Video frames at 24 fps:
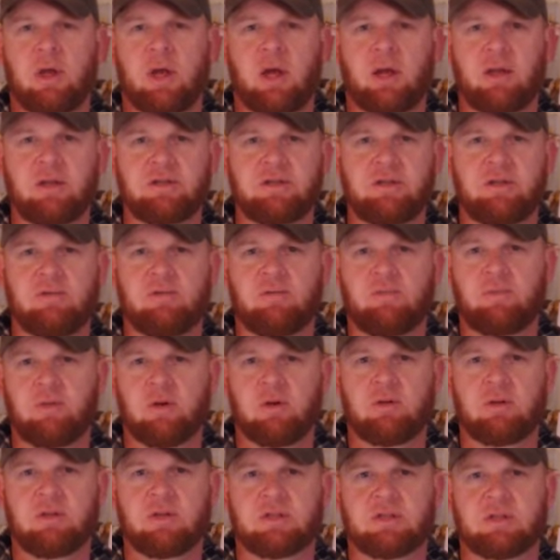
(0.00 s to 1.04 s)
actually
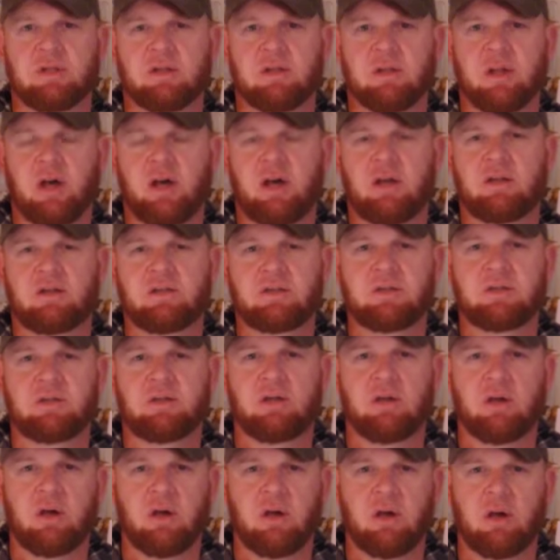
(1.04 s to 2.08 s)
focus a lot
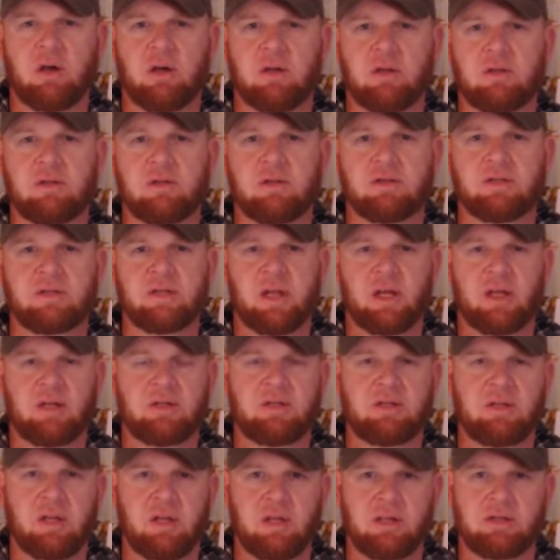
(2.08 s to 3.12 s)
on
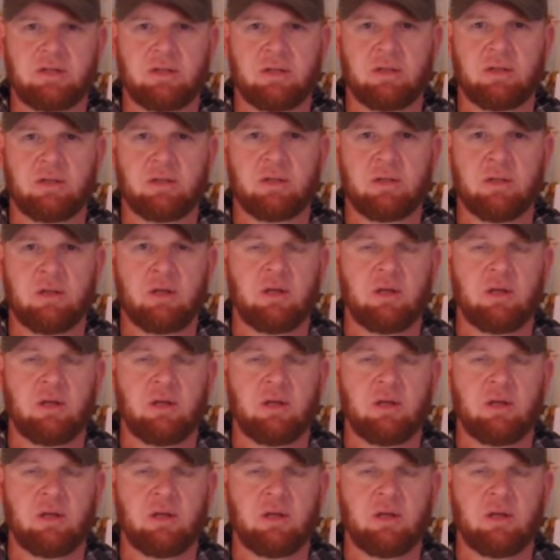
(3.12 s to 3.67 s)
sanitation.